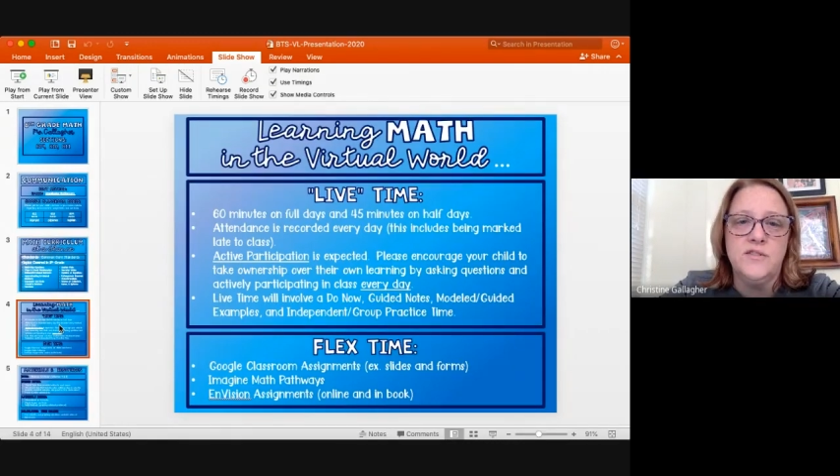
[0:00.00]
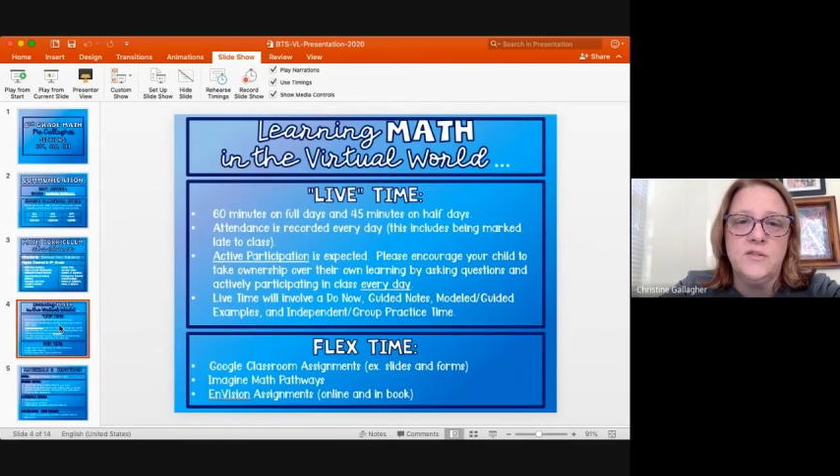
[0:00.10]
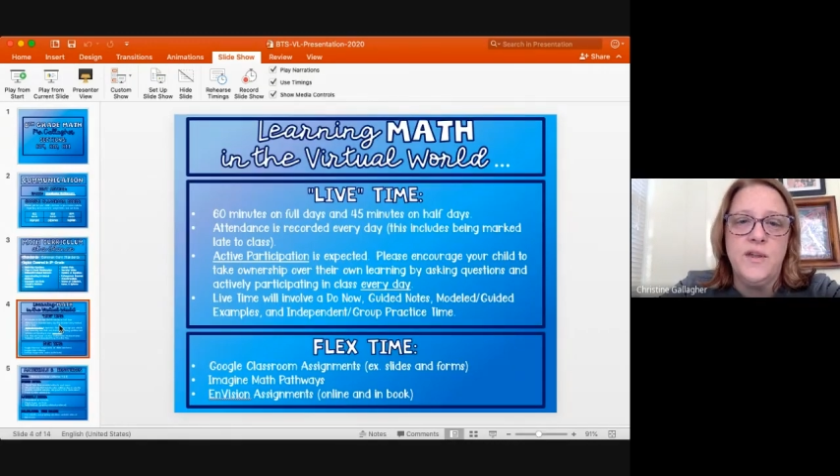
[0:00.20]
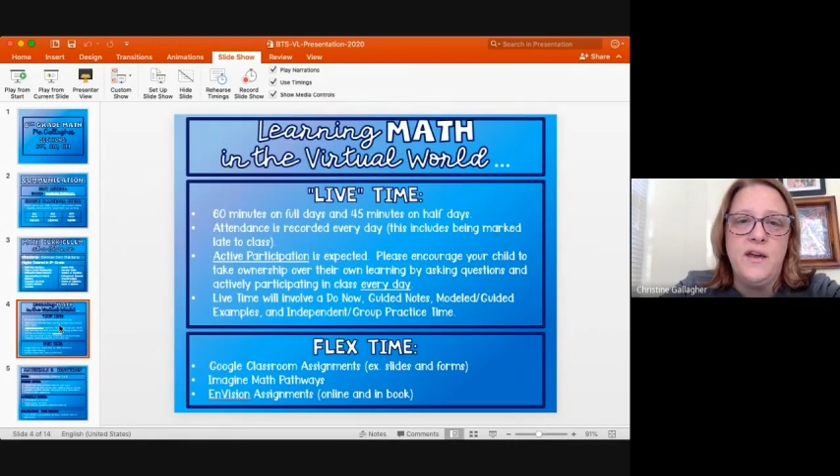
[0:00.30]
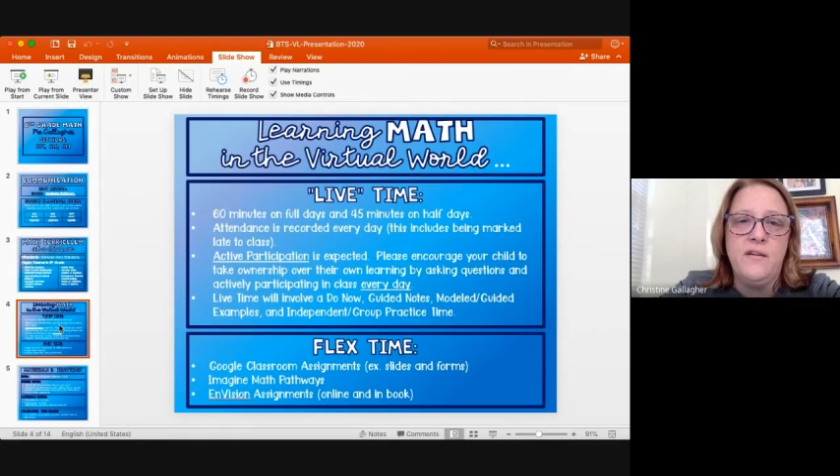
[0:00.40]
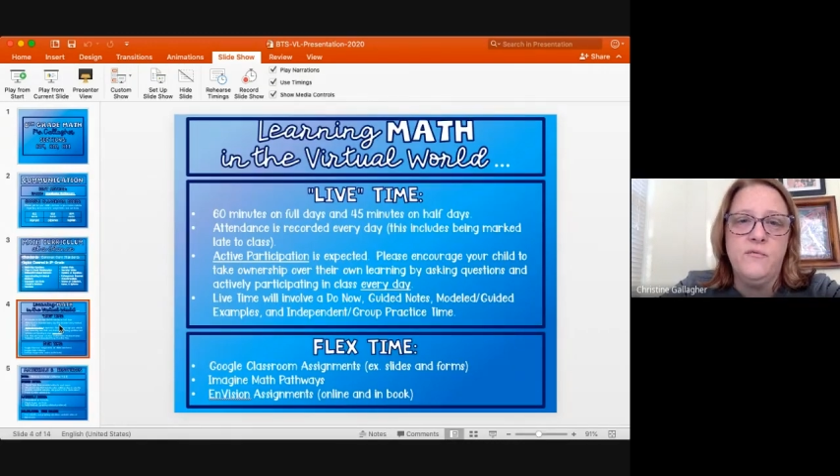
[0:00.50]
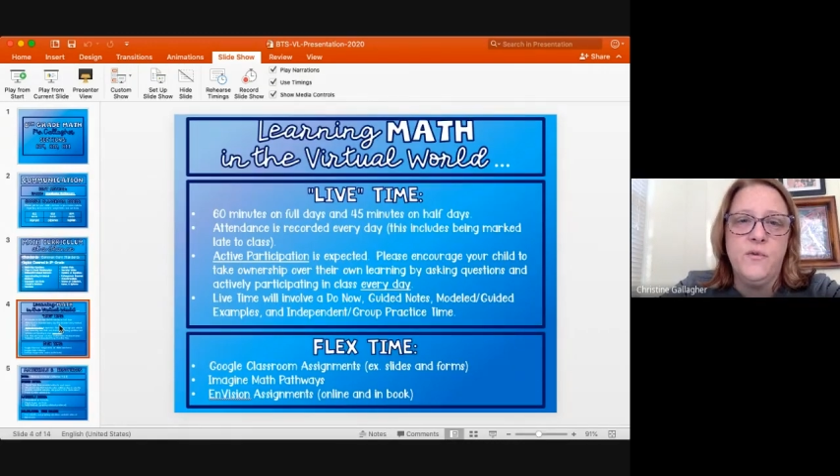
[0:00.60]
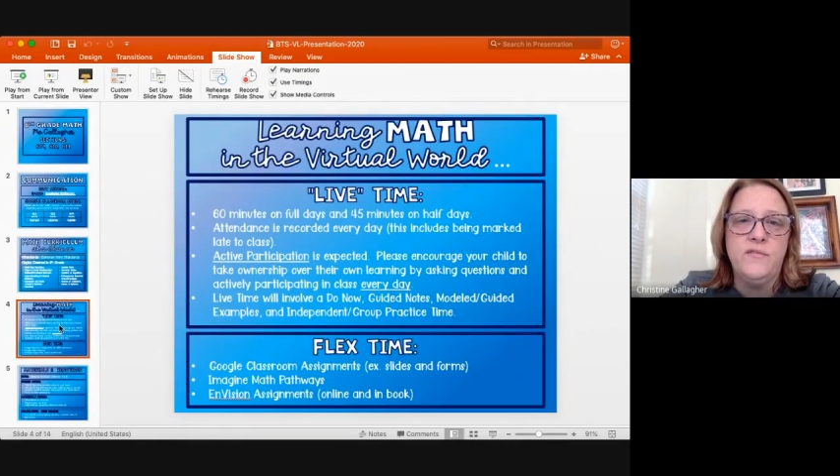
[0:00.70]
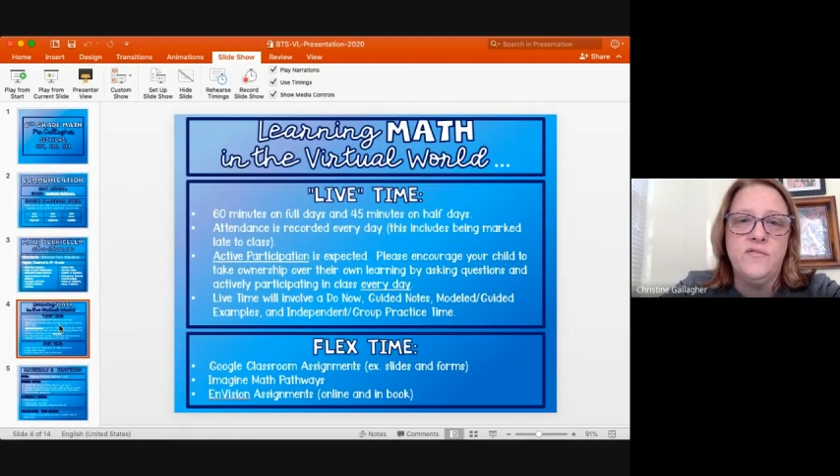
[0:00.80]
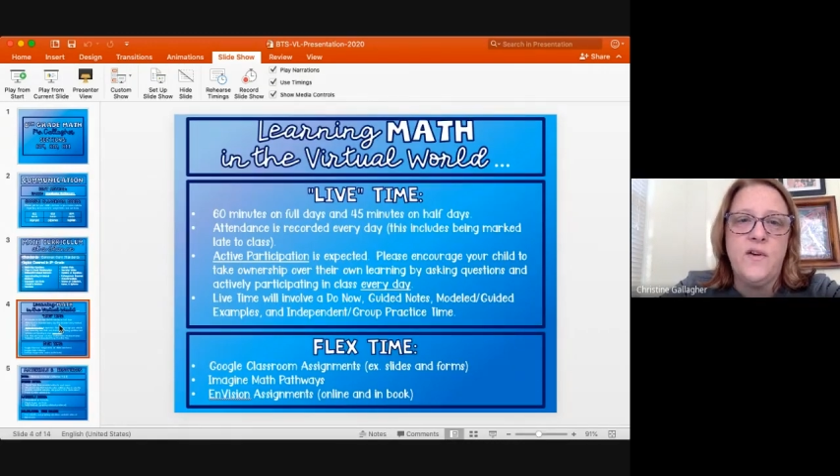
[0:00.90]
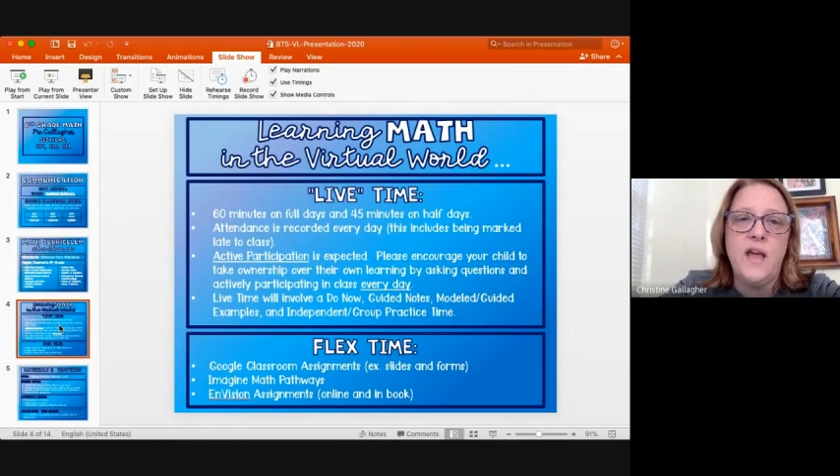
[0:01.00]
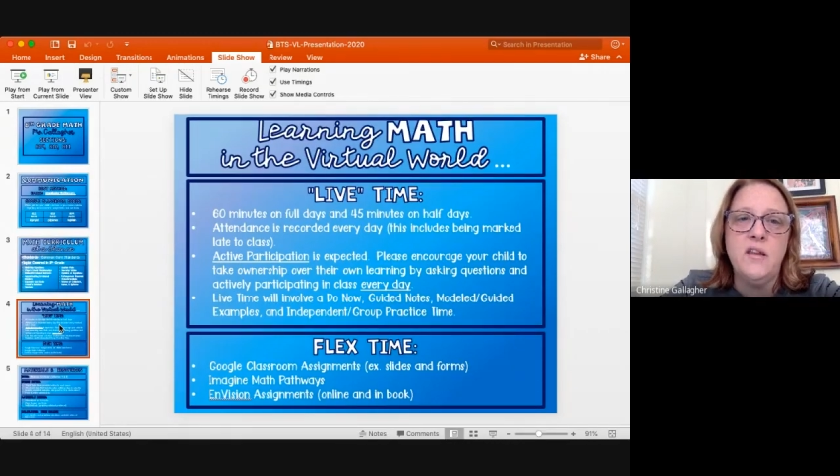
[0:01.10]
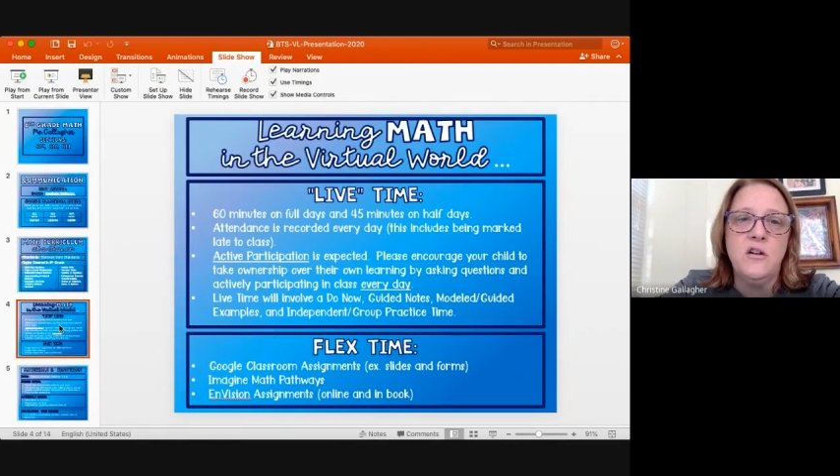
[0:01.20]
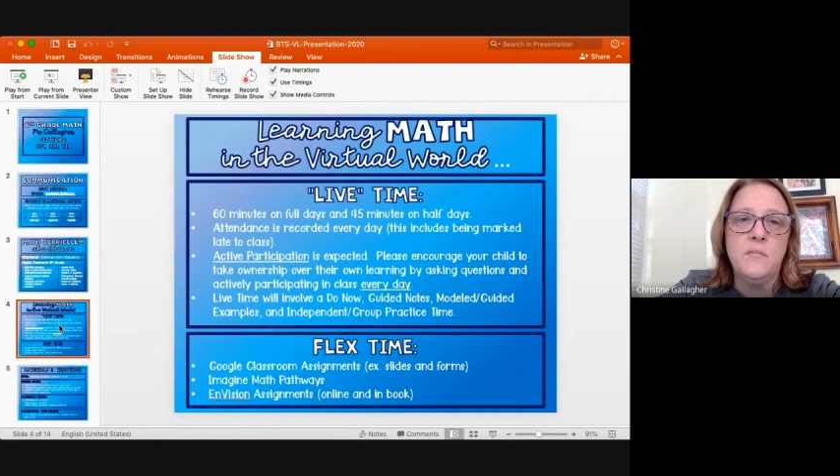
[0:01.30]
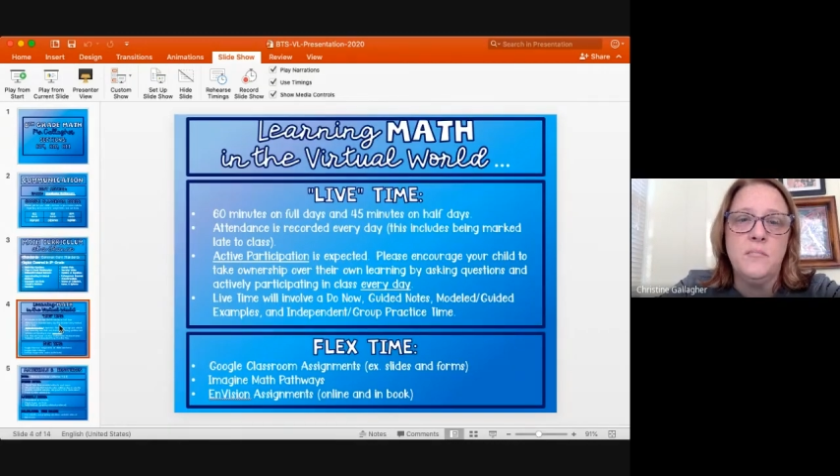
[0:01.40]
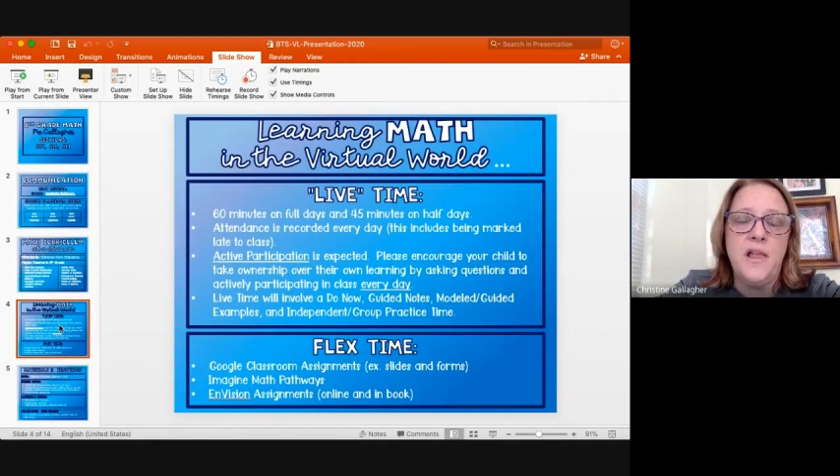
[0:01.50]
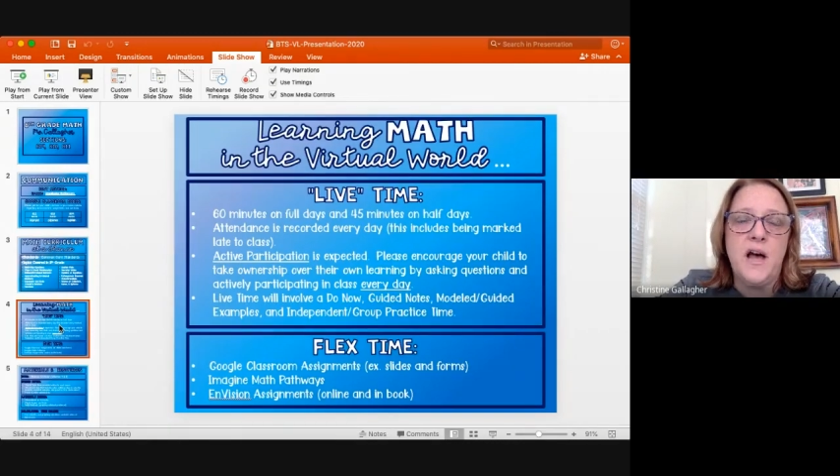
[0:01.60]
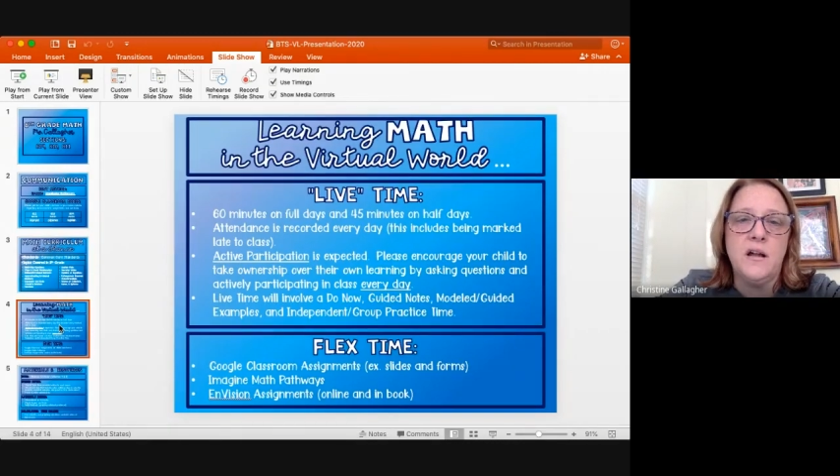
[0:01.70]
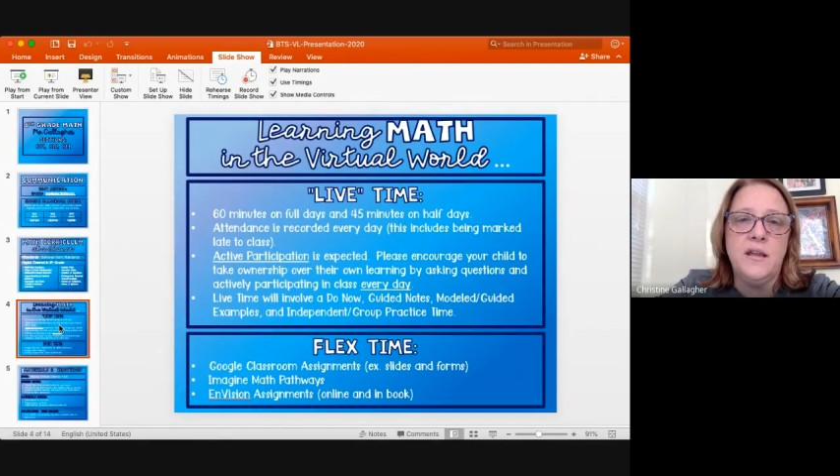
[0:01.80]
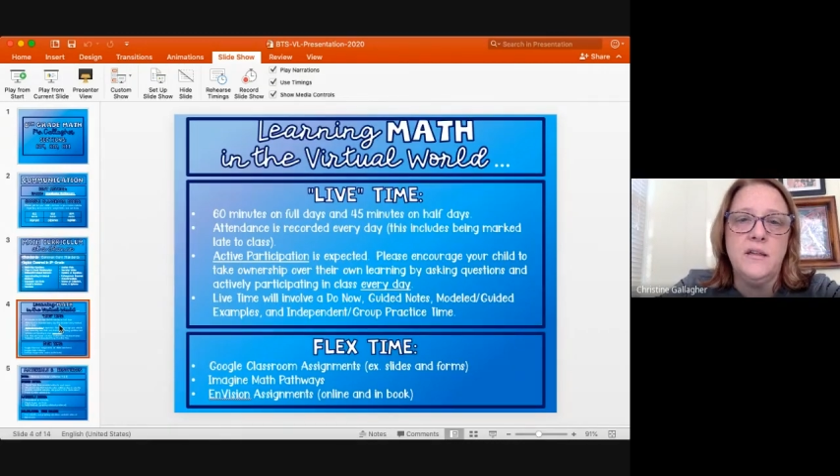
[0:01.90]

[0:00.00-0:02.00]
So we have divided our block